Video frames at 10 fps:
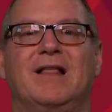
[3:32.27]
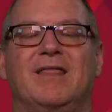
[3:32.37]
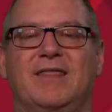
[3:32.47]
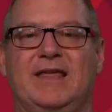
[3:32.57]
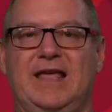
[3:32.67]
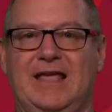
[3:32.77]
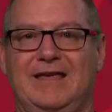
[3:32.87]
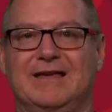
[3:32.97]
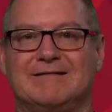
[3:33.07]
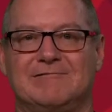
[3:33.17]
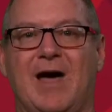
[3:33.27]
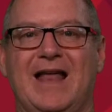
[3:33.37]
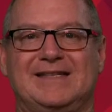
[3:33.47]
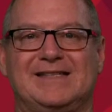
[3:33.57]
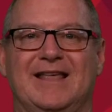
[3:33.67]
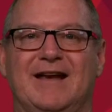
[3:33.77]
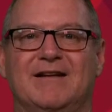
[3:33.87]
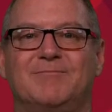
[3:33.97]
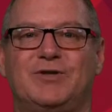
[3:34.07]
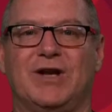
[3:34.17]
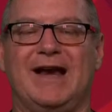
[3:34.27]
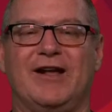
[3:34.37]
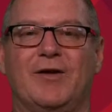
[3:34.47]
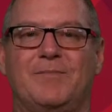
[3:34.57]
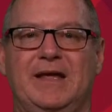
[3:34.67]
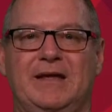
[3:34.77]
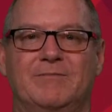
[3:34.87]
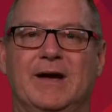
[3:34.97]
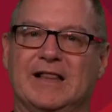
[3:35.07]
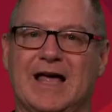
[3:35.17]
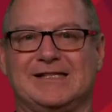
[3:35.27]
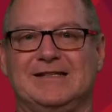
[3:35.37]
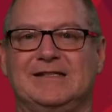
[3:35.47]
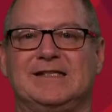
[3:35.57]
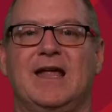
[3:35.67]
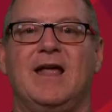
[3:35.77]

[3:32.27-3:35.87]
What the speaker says: the lights that are shining on me, my glasses,